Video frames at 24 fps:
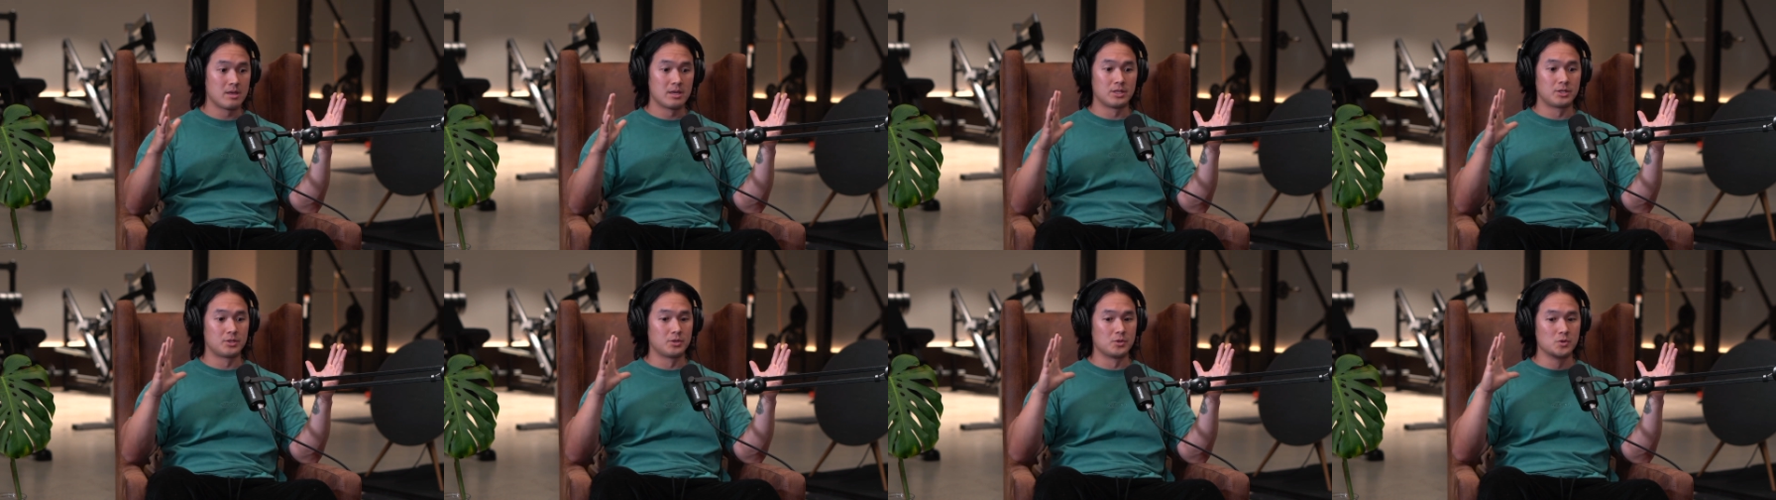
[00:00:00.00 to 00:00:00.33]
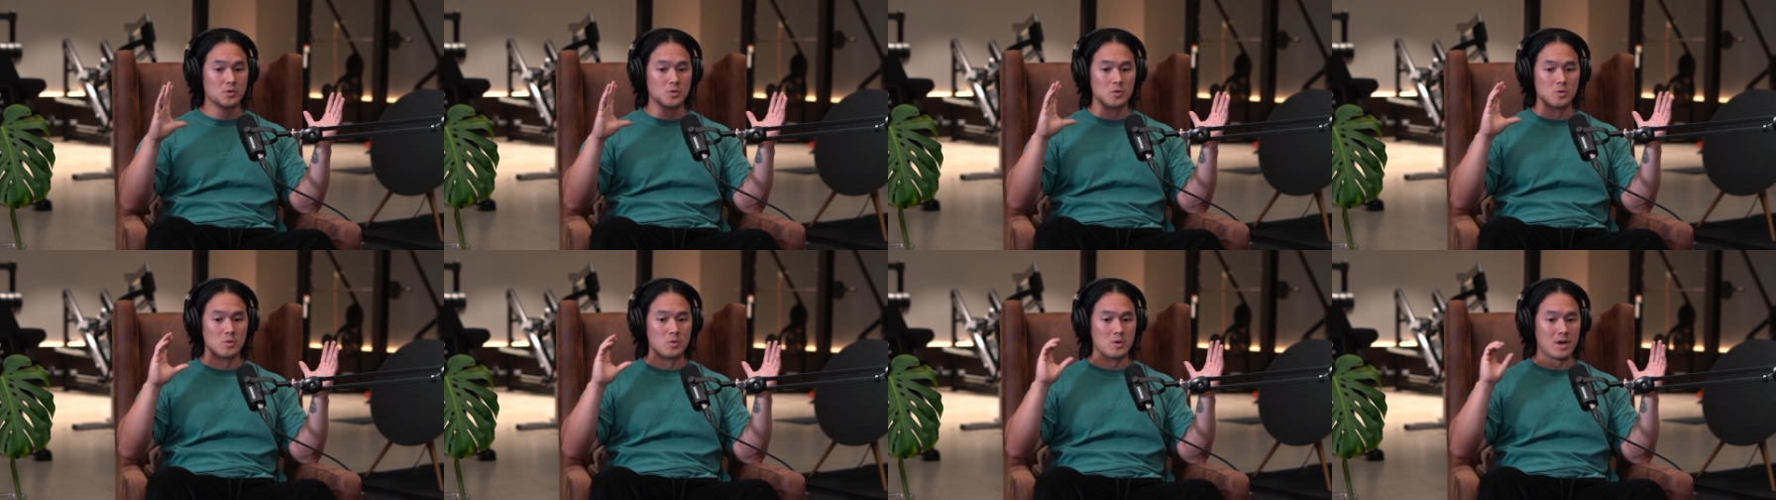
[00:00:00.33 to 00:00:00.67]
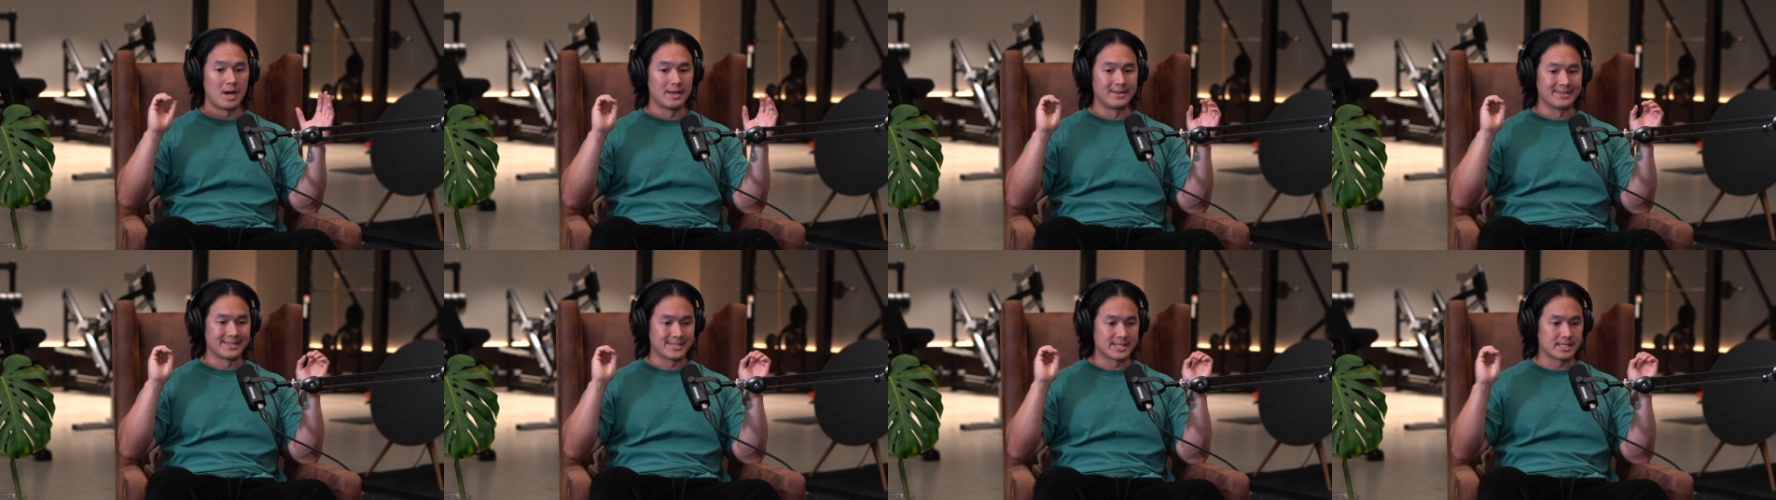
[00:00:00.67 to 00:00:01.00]
to
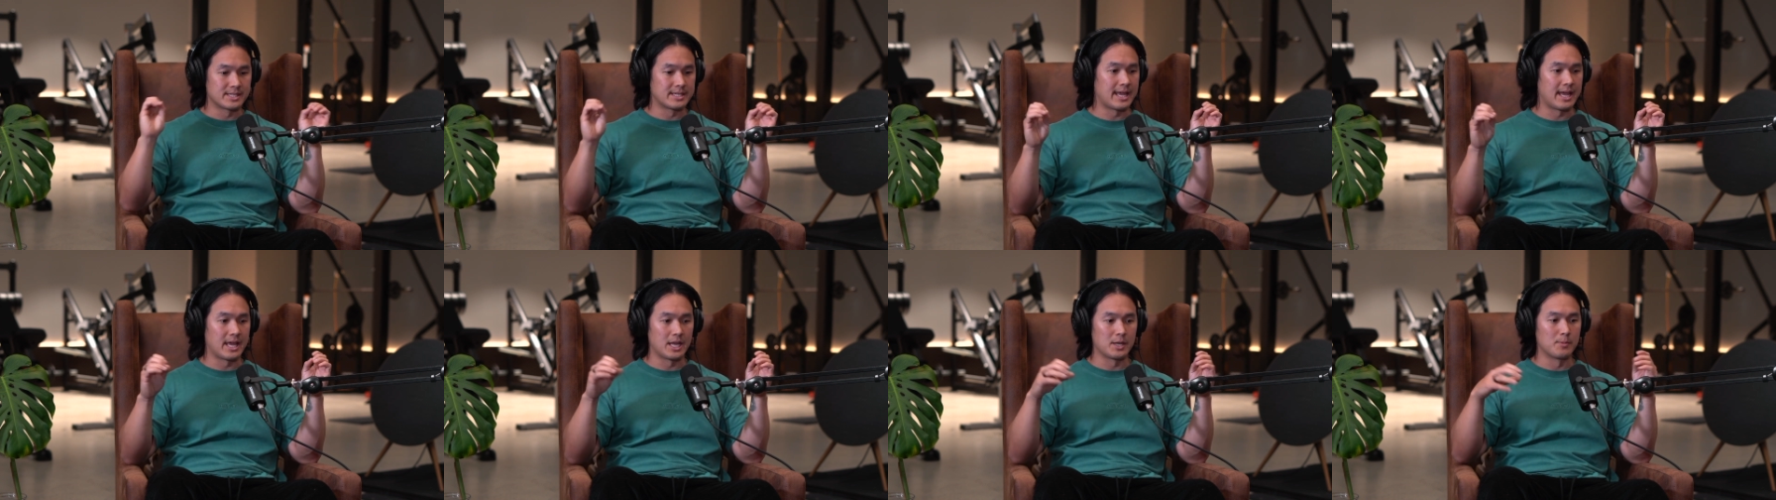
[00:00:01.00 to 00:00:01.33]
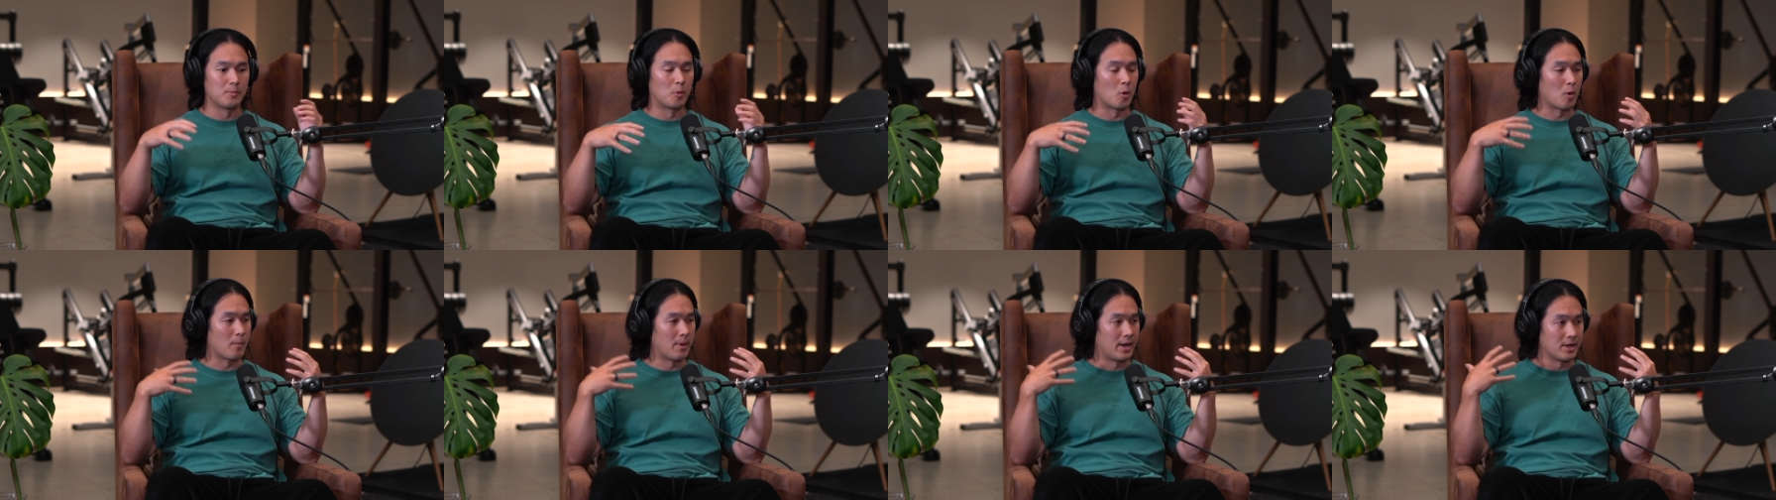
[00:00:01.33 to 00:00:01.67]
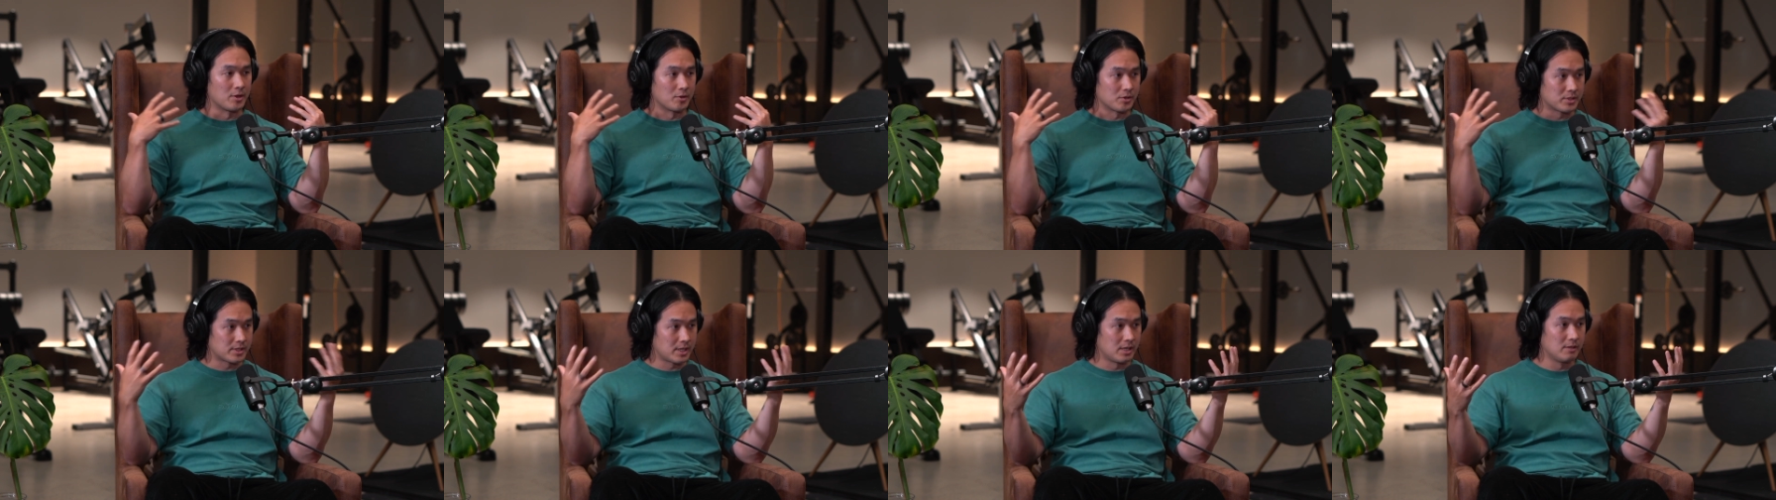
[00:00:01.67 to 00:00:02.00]
understand more about
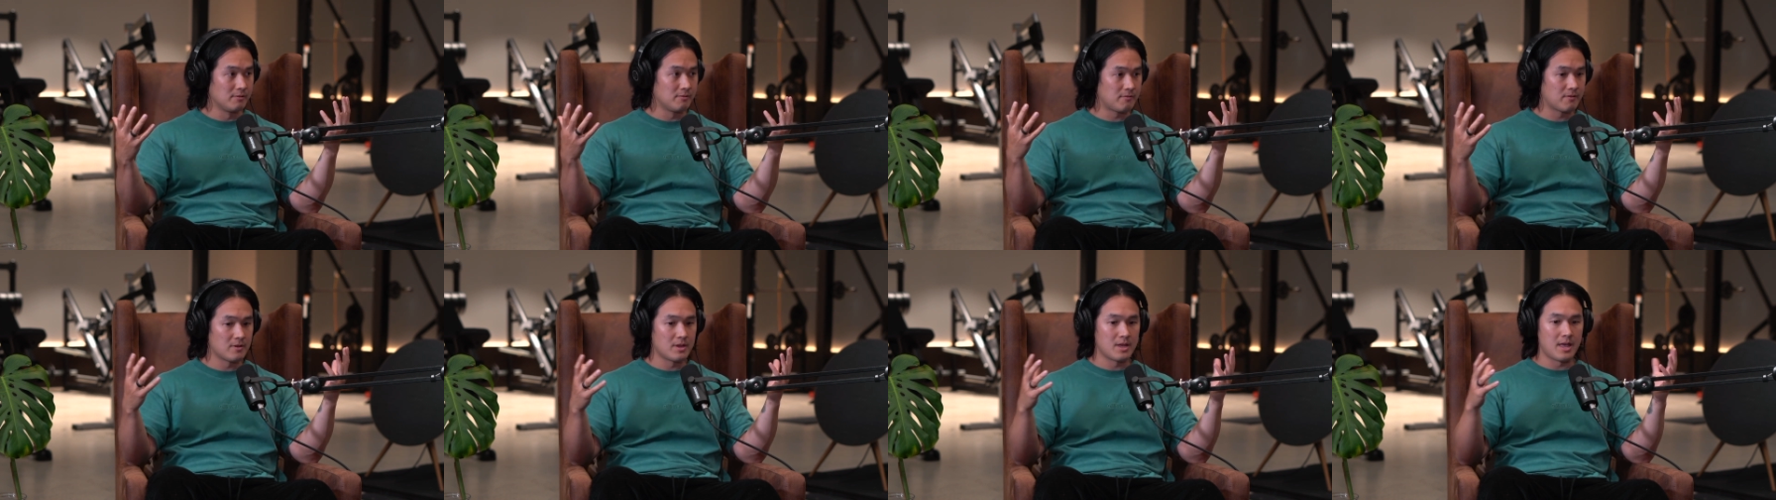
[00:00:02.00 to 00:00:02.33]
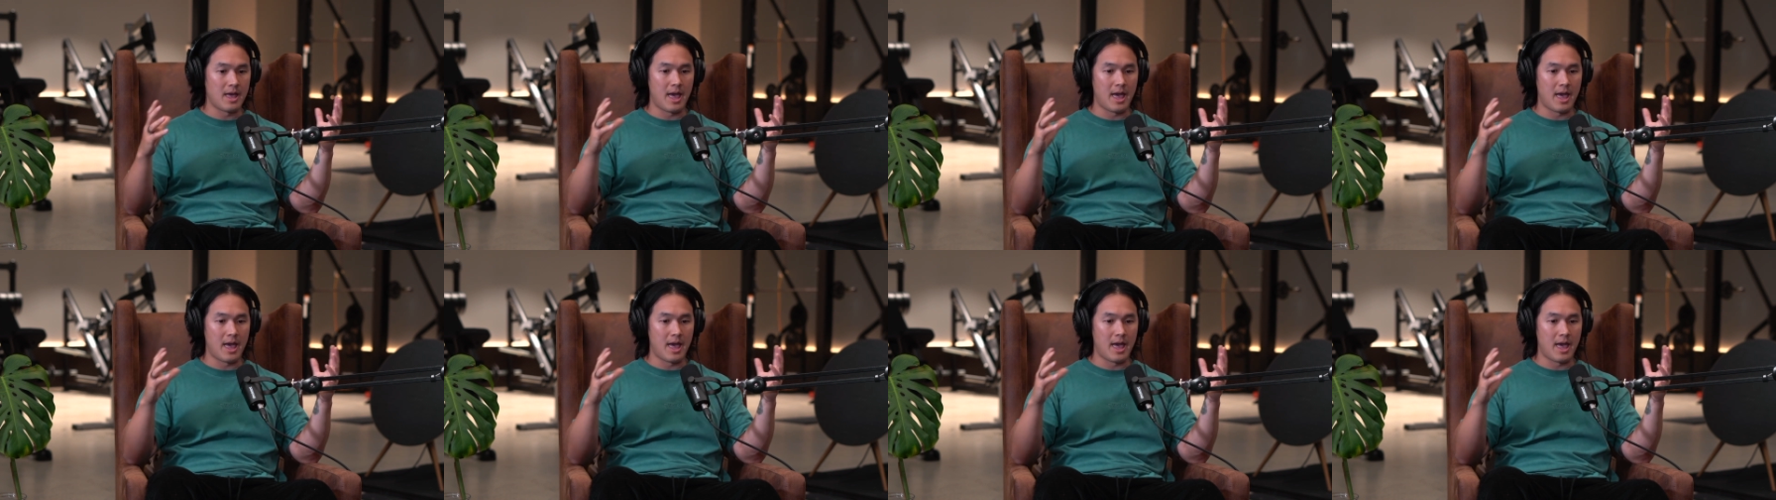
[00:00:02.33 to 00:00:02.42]
yourself